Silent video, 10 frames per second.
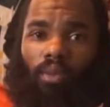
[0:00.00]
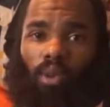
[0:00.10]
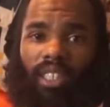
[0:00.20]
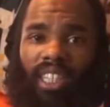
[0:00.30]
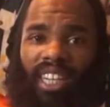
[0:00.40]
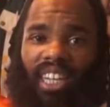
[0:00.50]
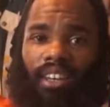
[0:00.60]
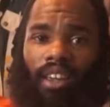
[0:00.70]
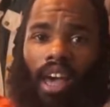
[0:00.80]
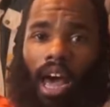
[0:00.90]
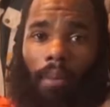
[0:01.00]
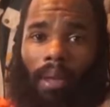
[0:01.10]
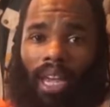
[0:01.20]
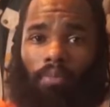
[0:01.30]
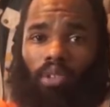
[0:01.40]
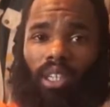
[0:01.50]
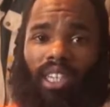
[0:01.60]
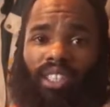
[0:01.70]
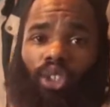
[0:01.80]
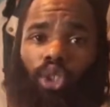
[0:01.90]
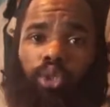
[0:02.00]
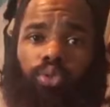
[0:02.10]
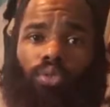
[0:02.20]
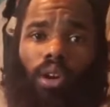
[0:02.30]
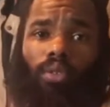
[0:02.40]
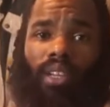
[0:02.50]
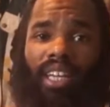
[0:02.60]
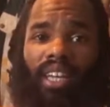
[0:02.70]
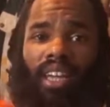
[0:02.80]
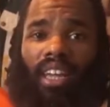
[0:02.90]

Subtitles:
And once again, I'm able to control it.